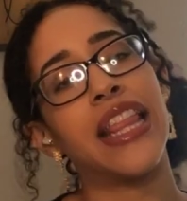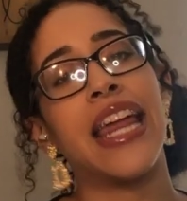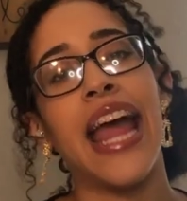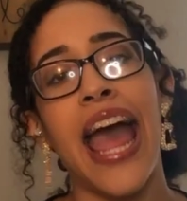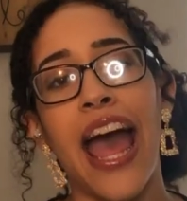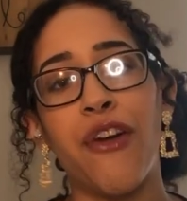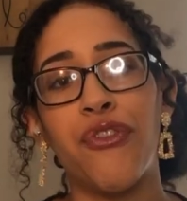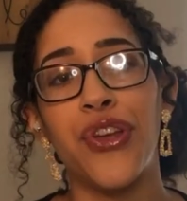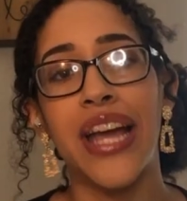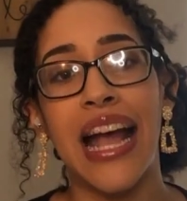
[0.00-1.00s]
that I have for
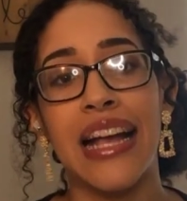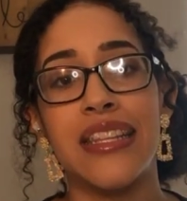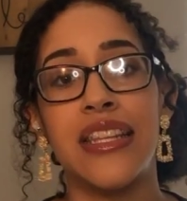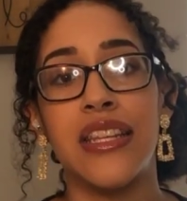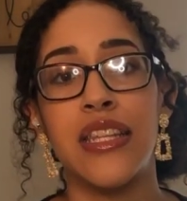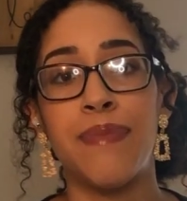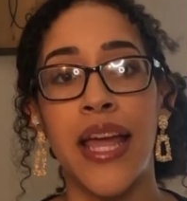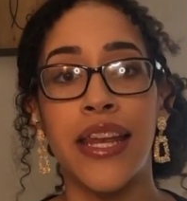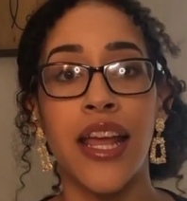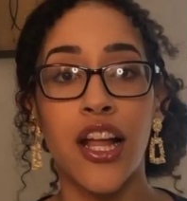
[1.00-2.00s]
you guys to spend
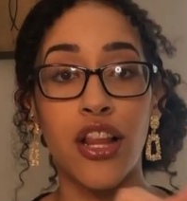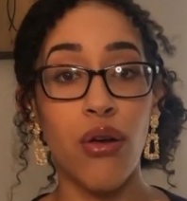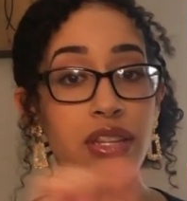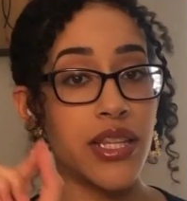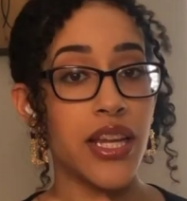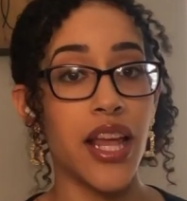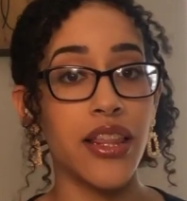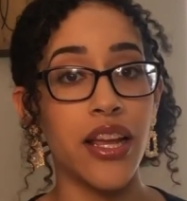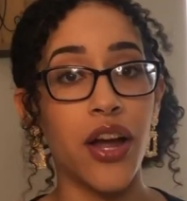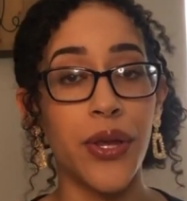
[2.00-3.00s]
close to
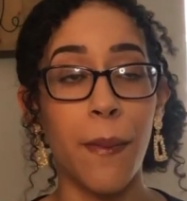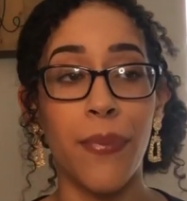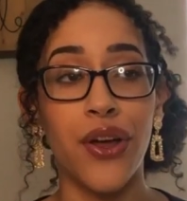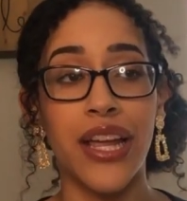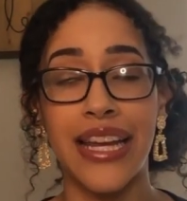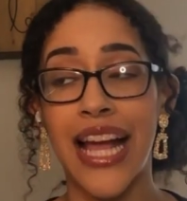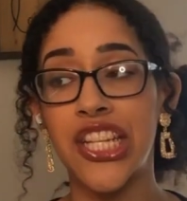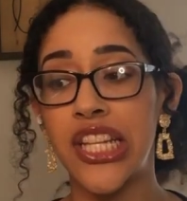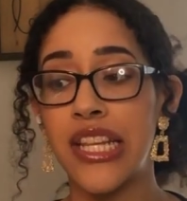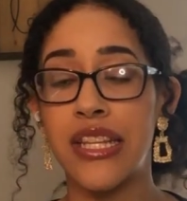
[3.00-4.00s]
nothing on your book, and
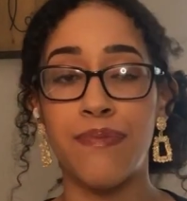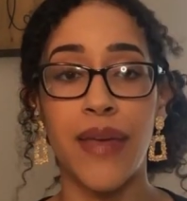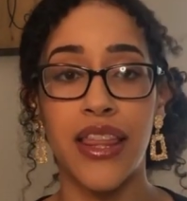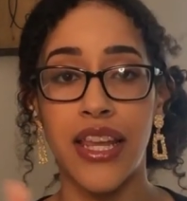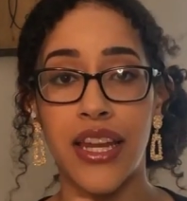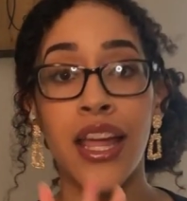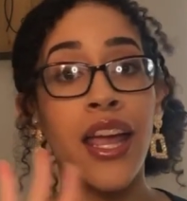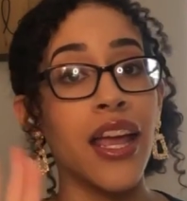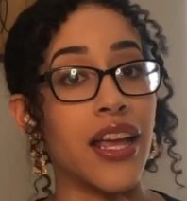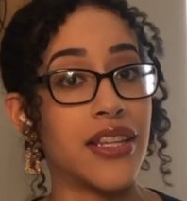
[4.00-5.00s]
actually this method
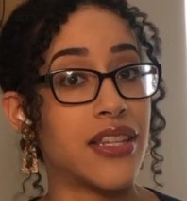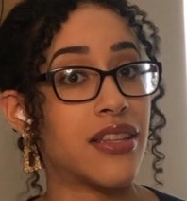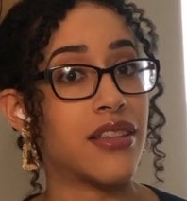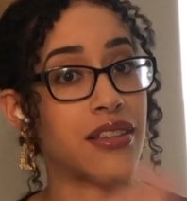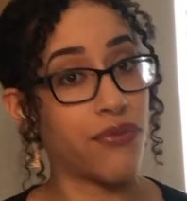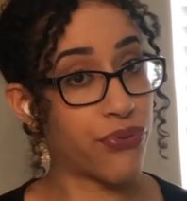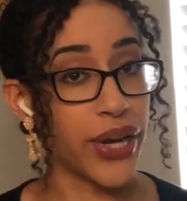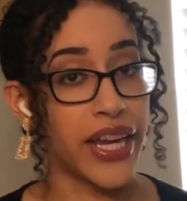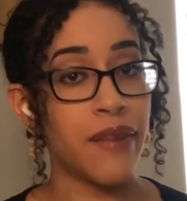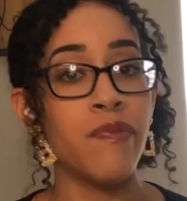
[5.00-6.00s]
is
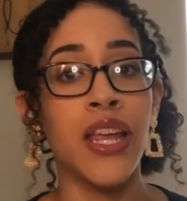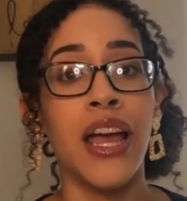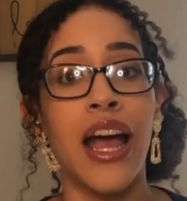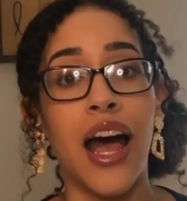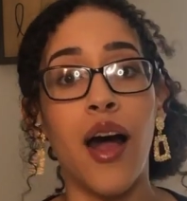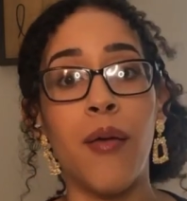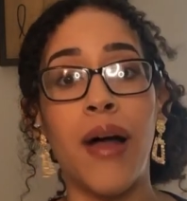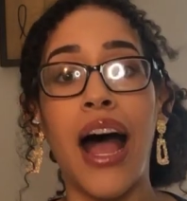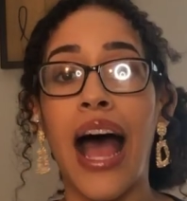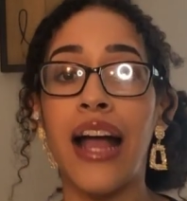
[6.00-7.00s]
free,
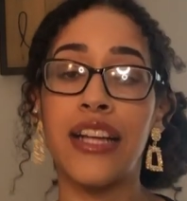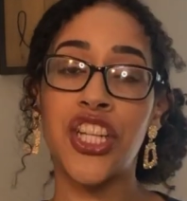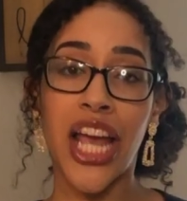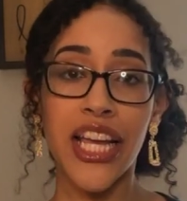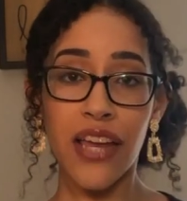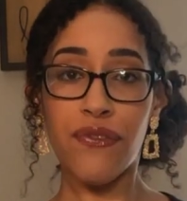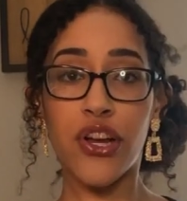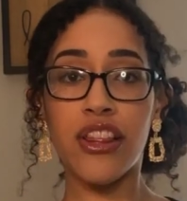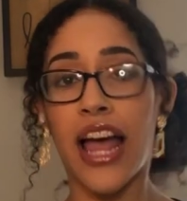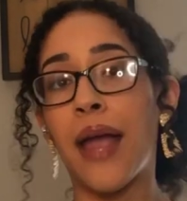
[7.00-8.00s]
check if your
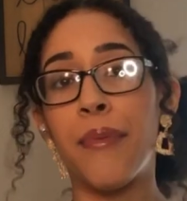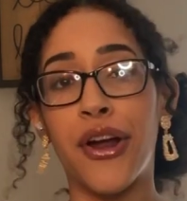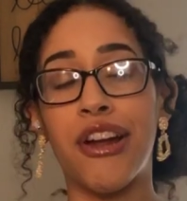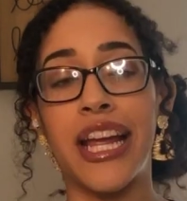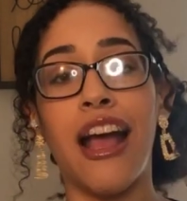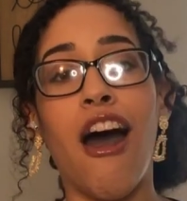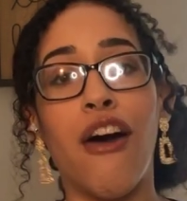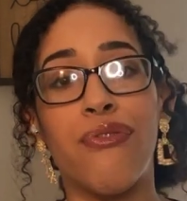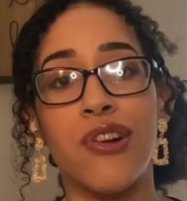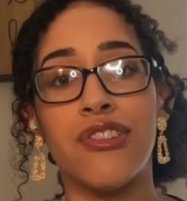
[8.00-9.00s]
library
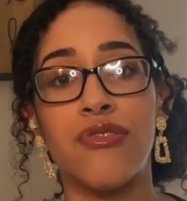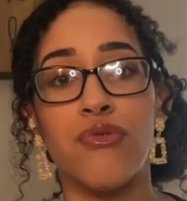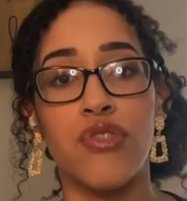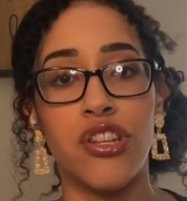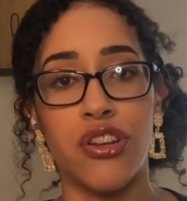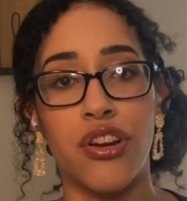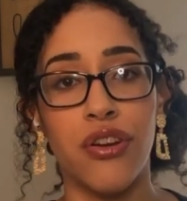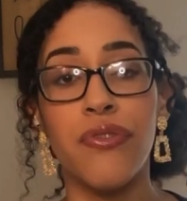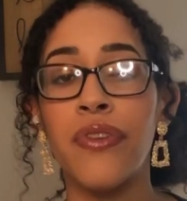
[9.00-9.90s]
offers reserve.